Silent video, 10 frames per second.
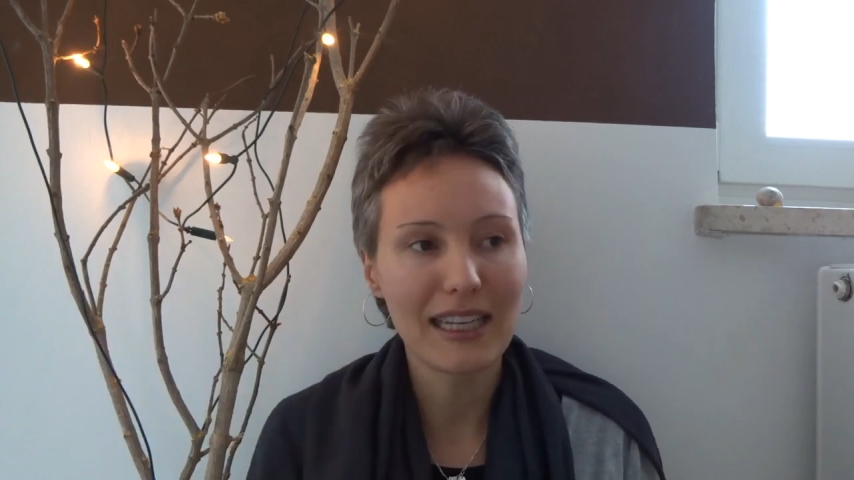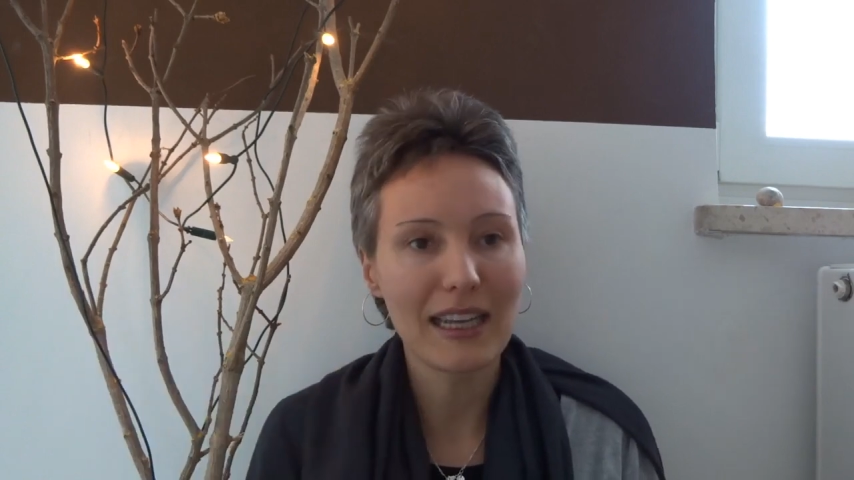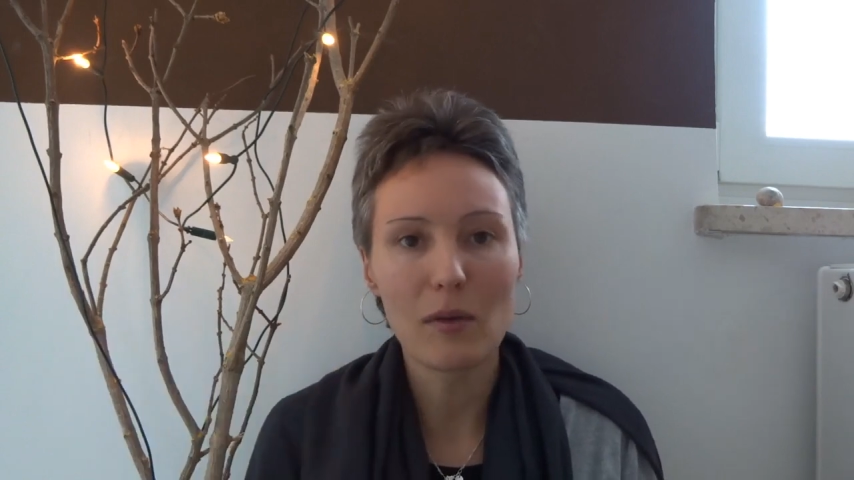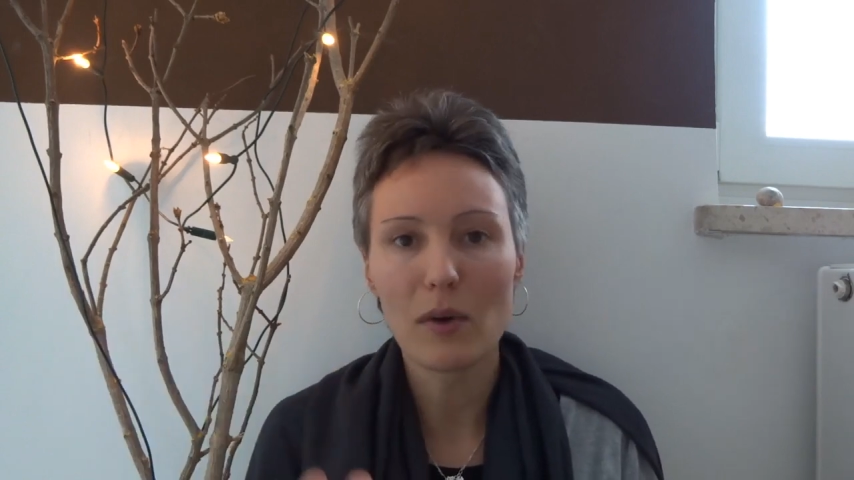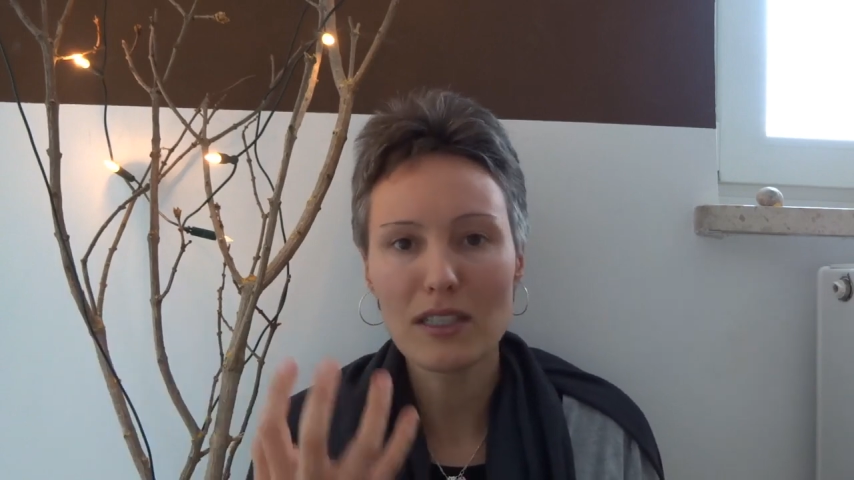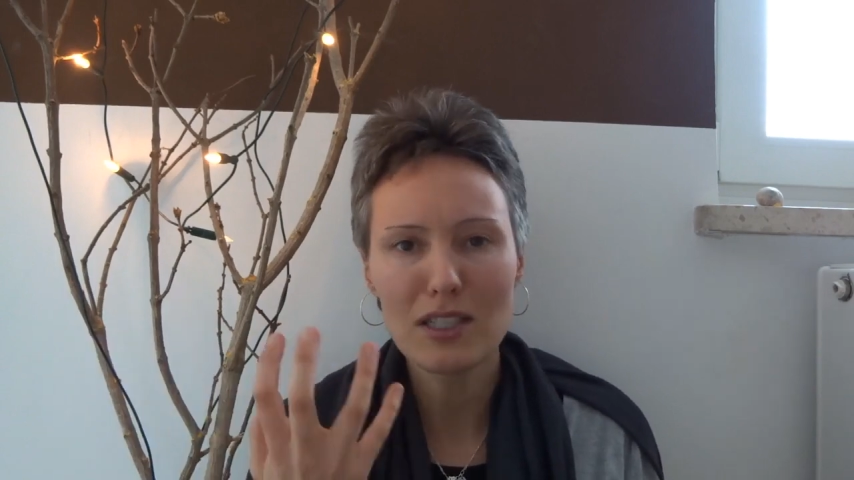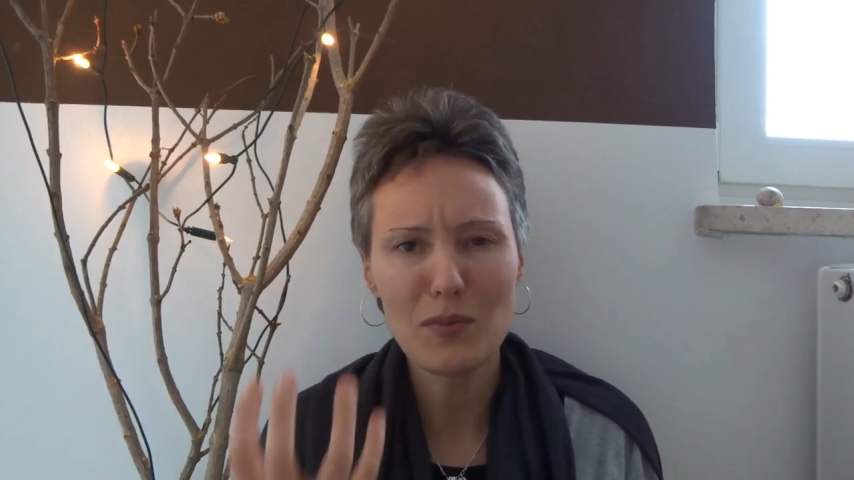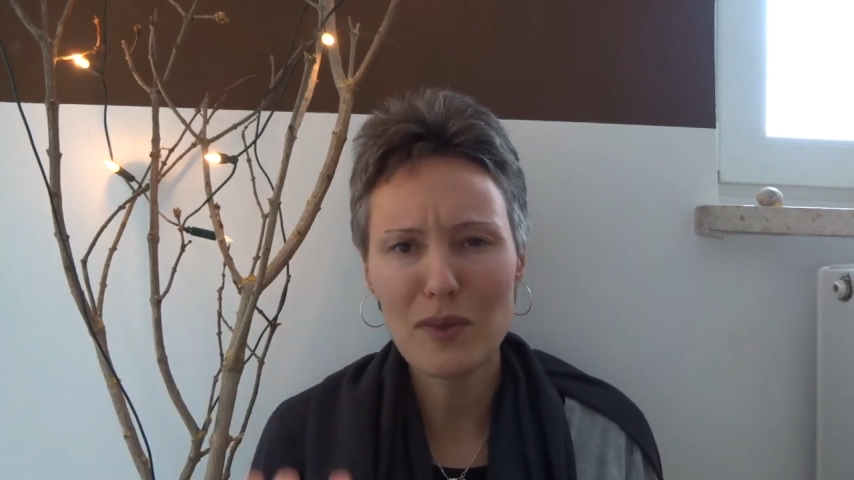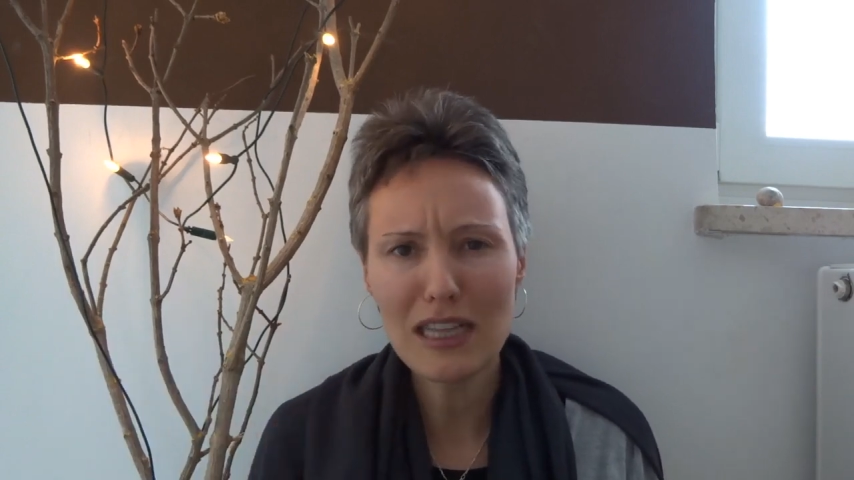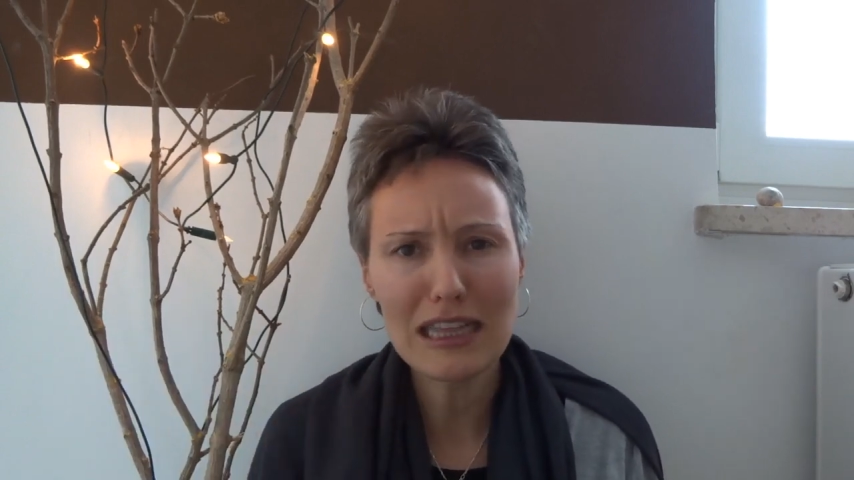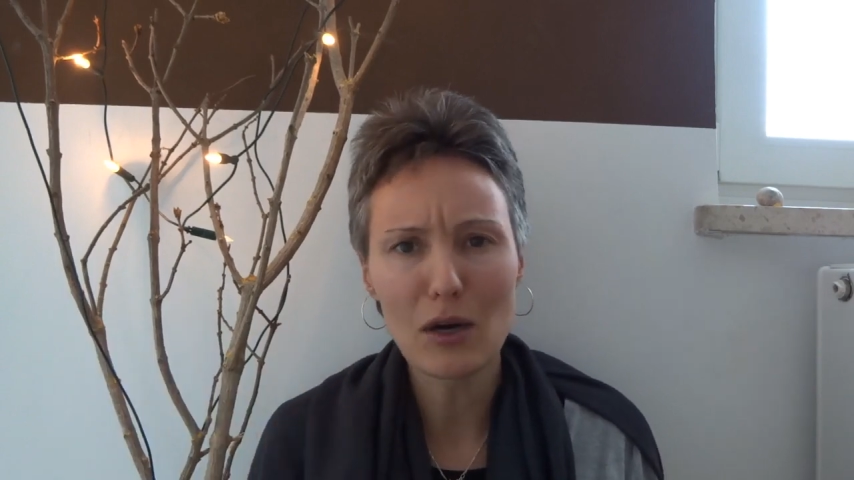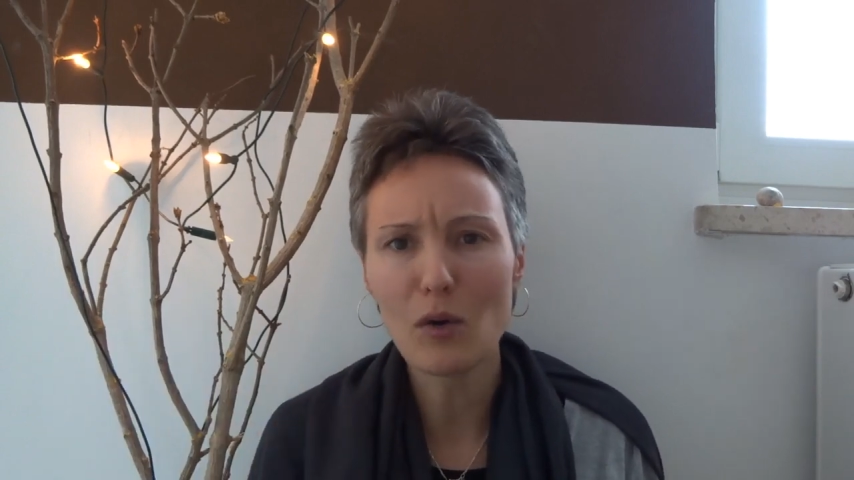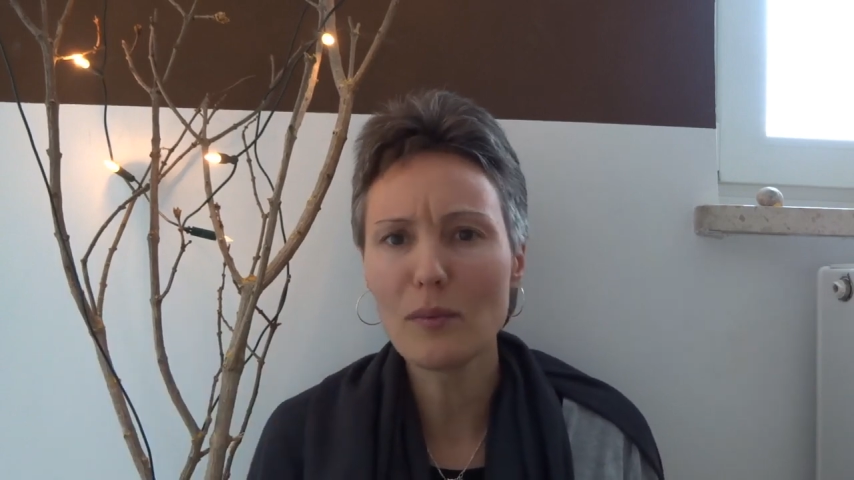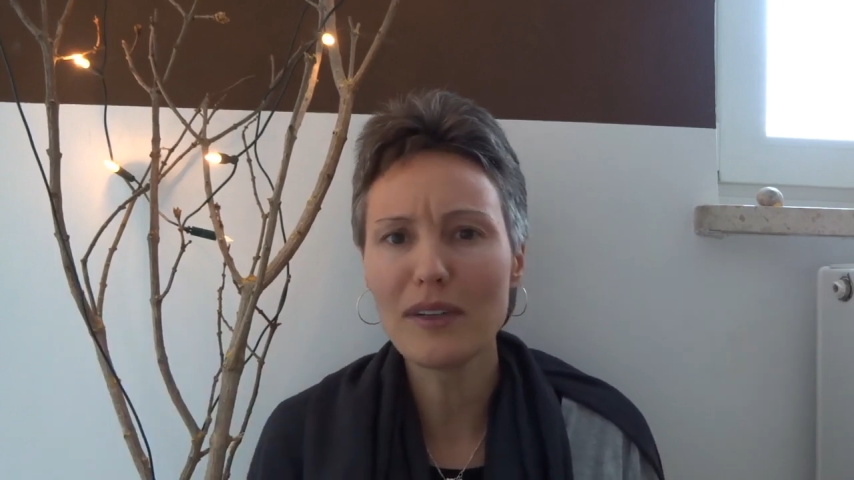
and I wanted to be alone,